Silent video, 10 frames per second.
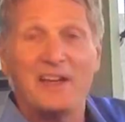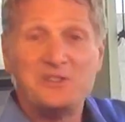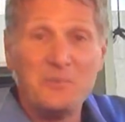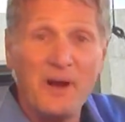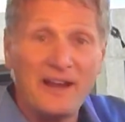
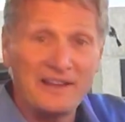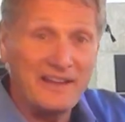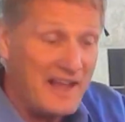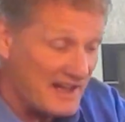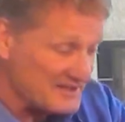As you might
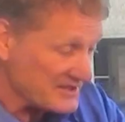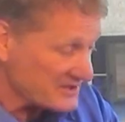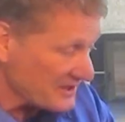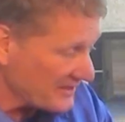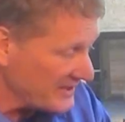guess,
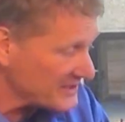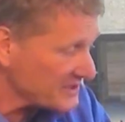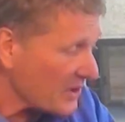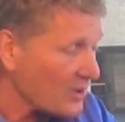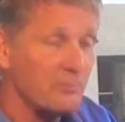this
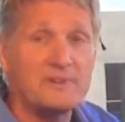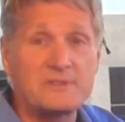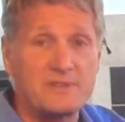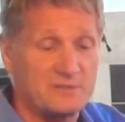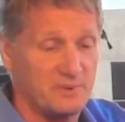is a whole
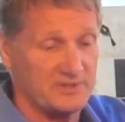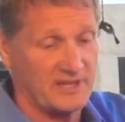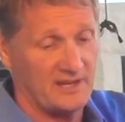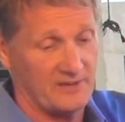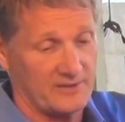bunch of these put
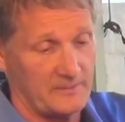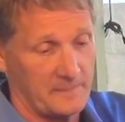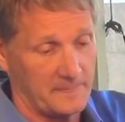together.